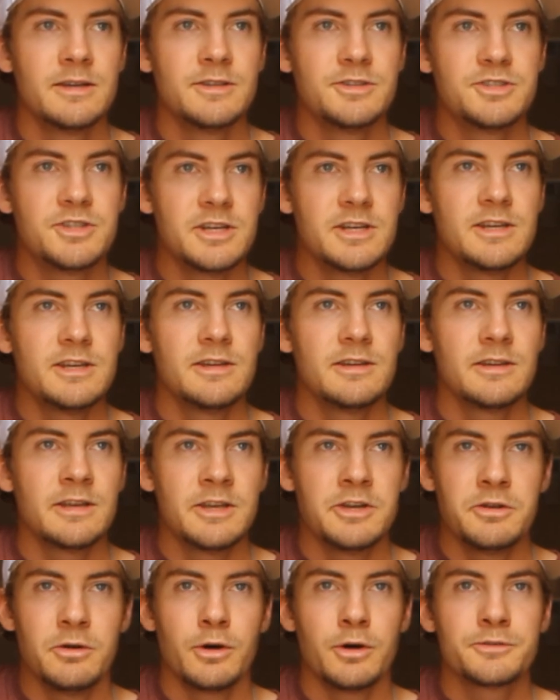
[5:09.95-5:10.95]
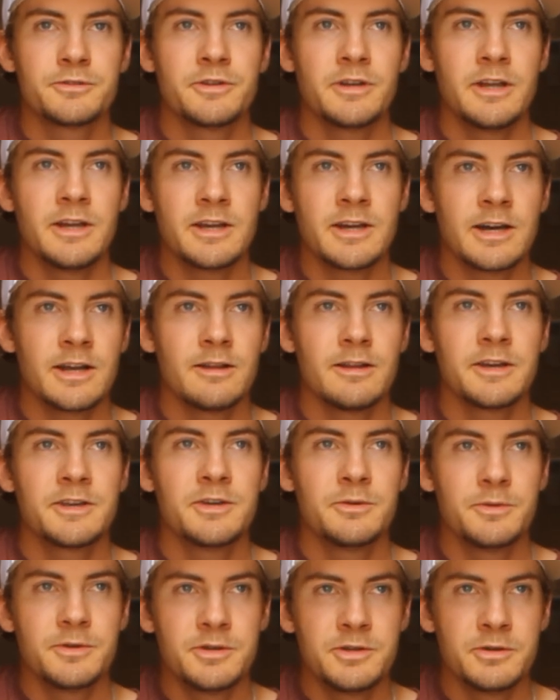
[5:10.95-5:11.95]
G, and you alternate kind of
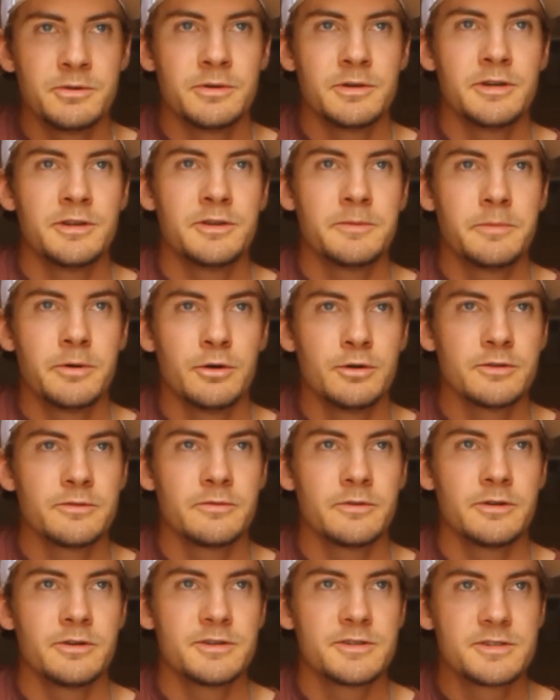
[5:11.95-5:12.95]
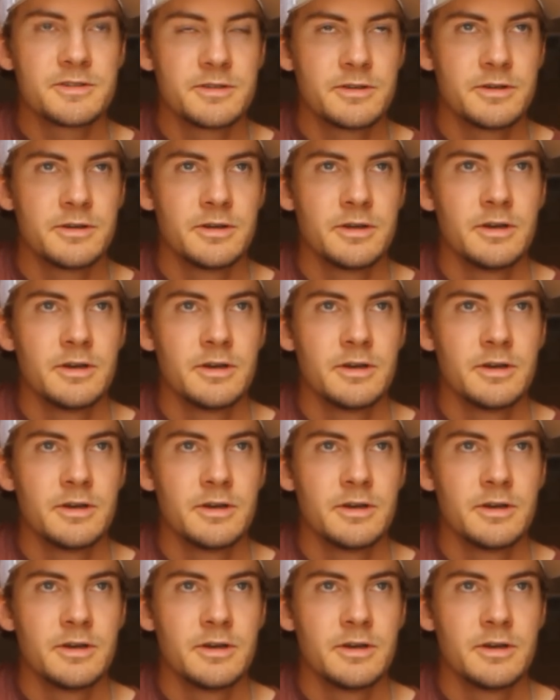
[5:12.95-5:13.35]
like you were doing in the post verse,